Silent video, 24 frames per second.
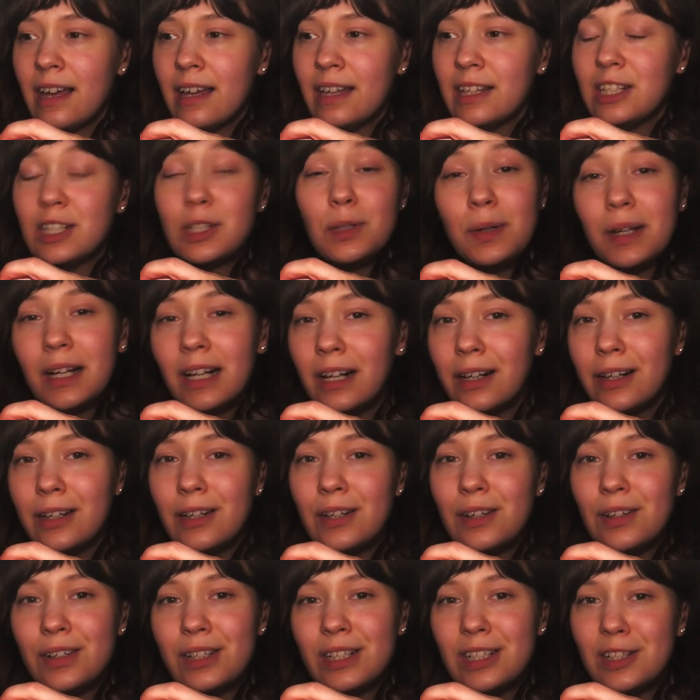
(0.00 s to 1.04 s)
to
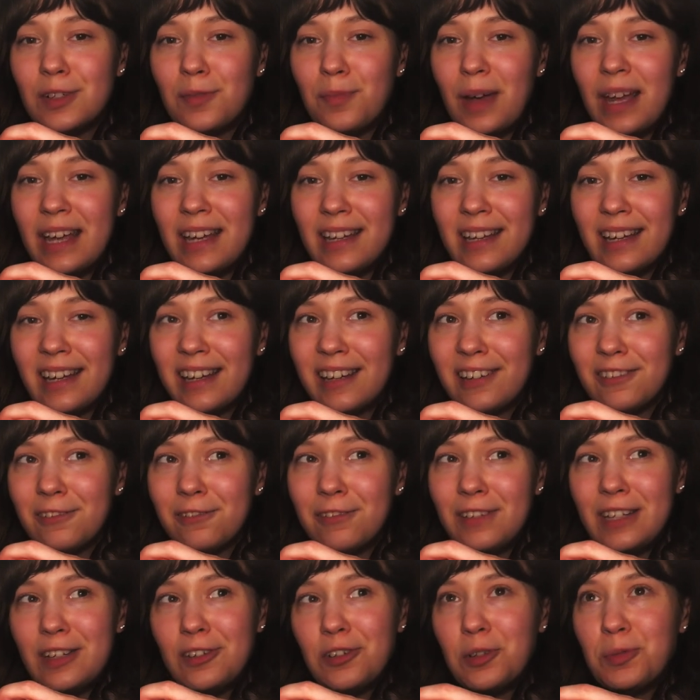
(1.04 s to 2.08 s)
include to make it
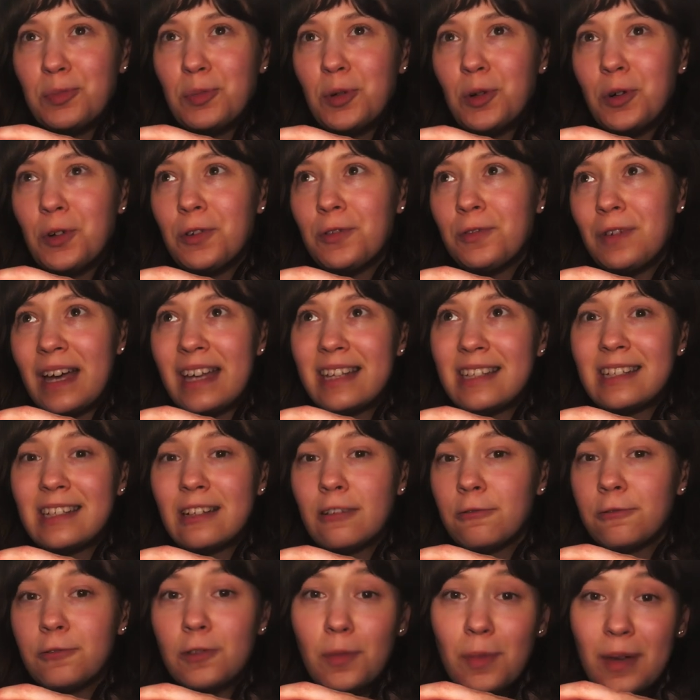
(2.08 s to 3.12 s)
feel more
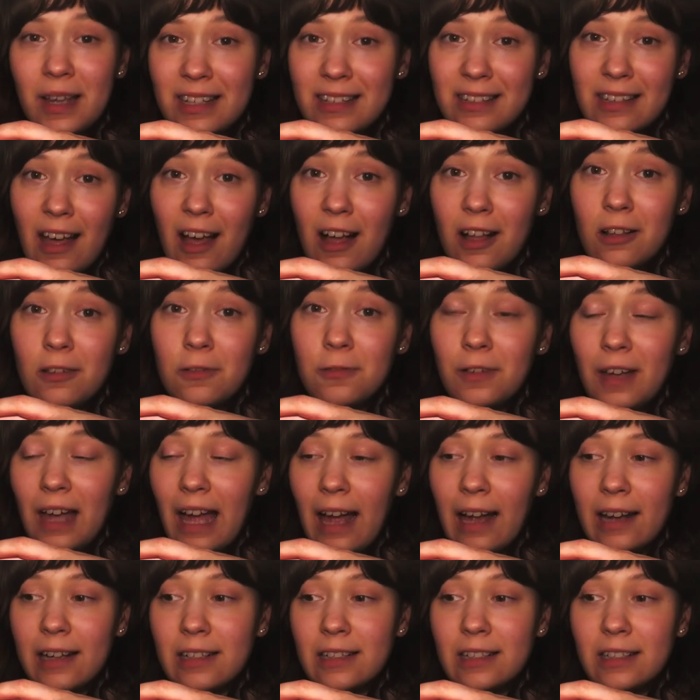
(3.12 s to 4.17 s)
festive for myself
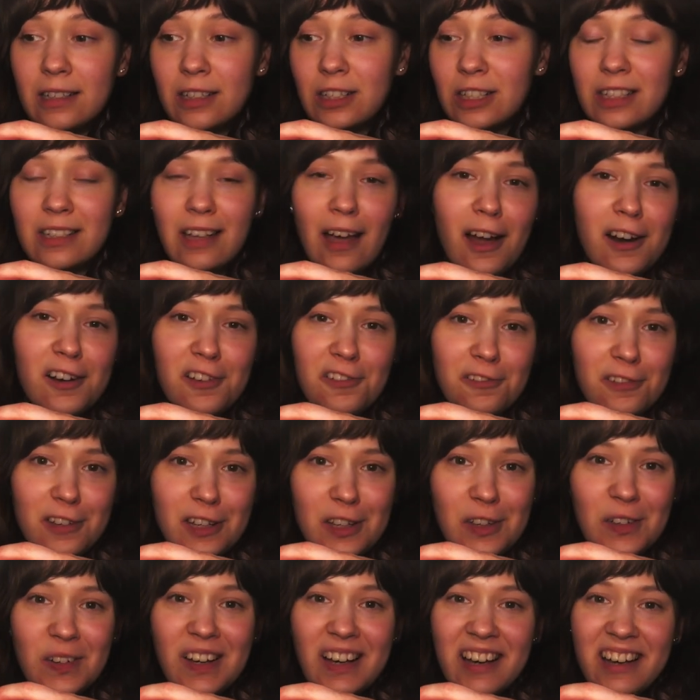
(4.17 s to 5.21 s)
and just kind of for
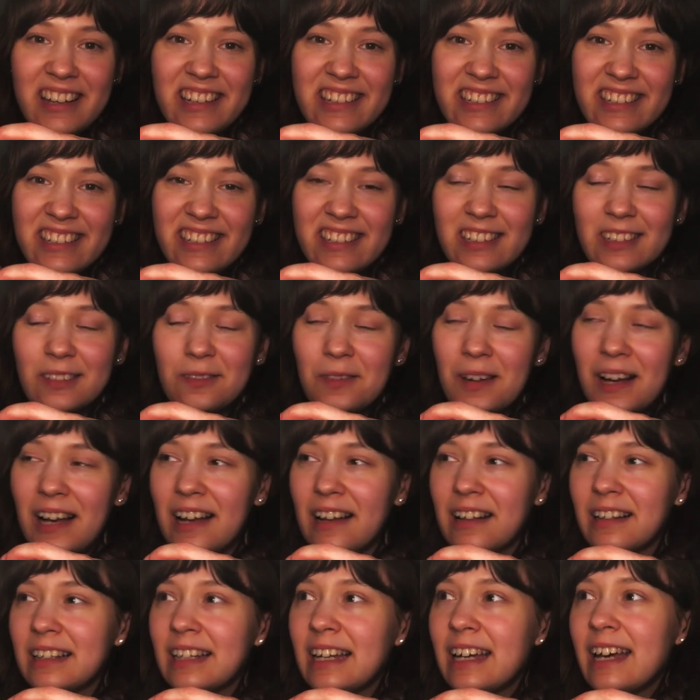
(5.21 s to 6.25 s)
you guys as
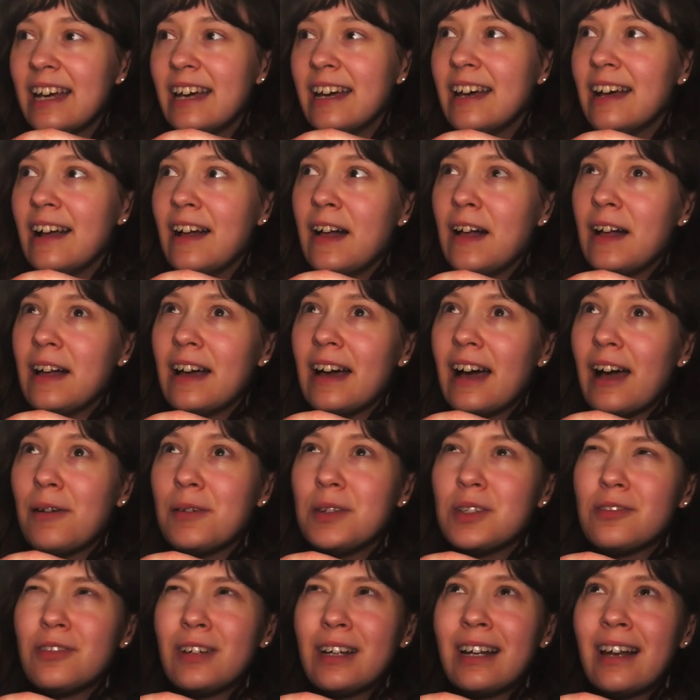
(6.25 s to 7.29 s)
well, I
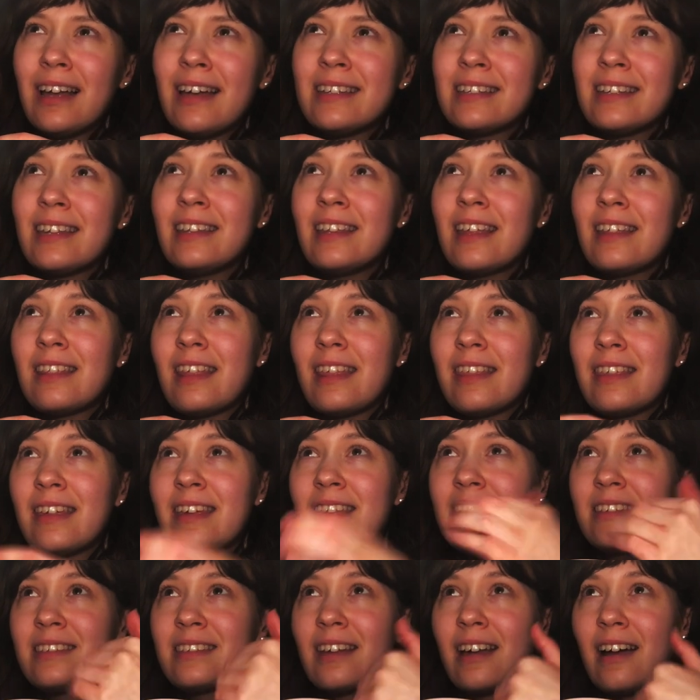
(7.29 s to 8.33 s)
was realizing that the
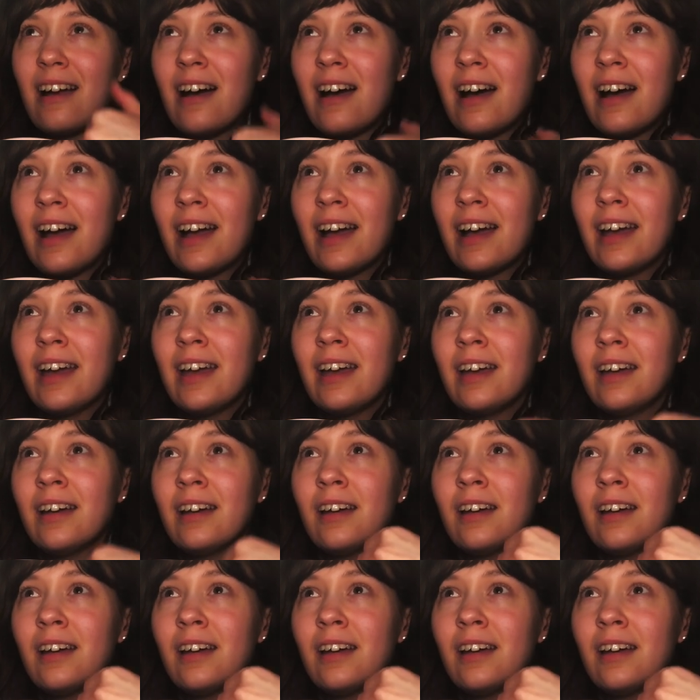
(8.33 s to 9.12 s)
things that I